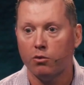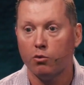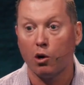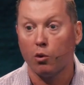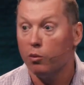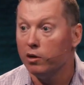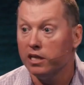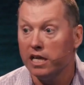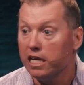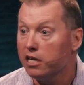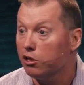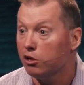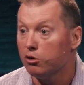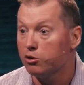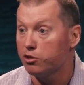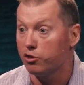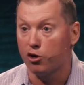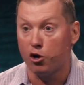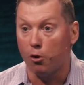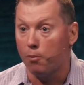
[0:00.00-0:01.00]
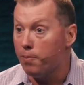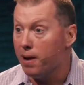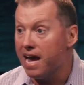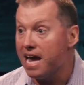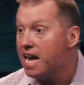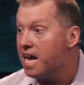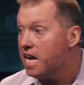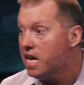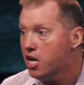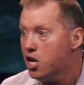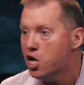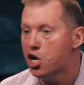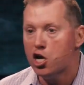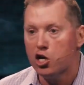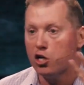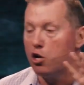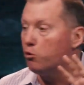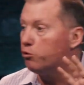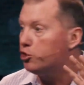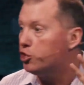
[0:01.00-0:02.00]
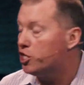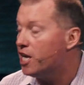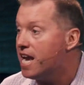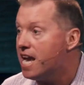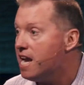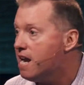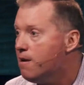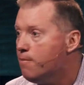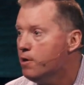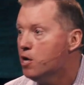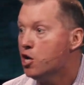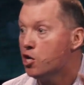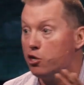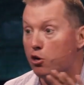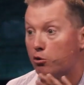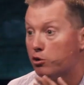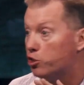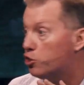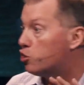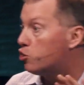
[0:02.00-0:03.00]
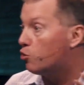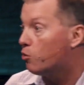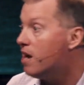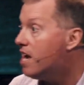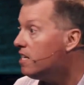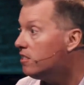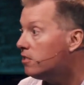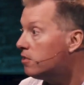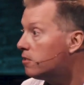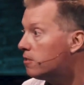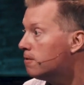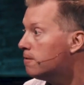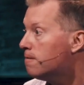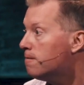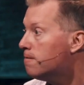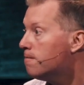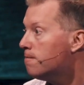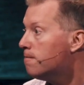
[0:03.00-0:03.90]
We are one day closer to no pain, no shame, no distress,